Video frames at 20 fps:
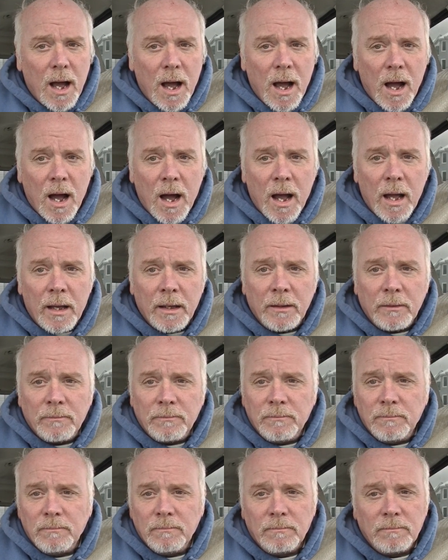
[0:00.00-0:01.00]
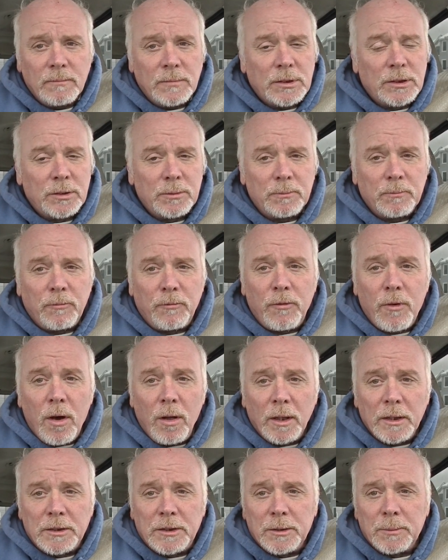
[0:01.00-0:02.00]
I
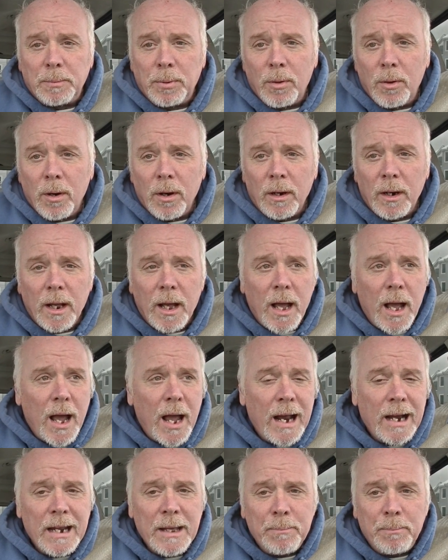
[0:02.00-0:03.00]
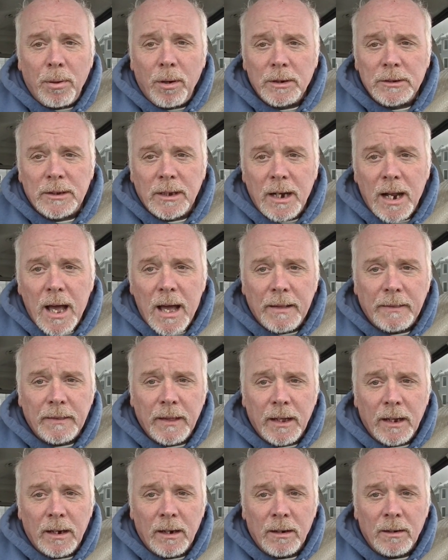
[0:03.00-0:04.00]
fully support any person out
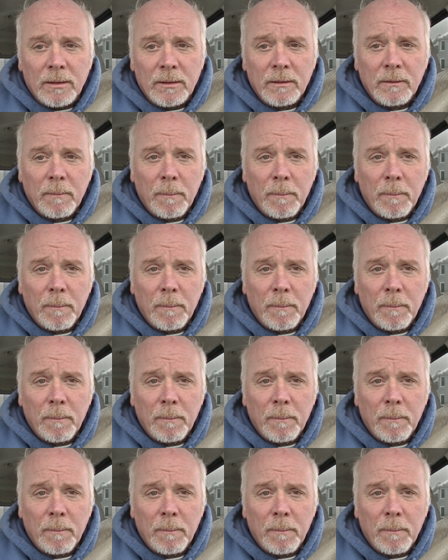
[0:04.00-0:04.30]
there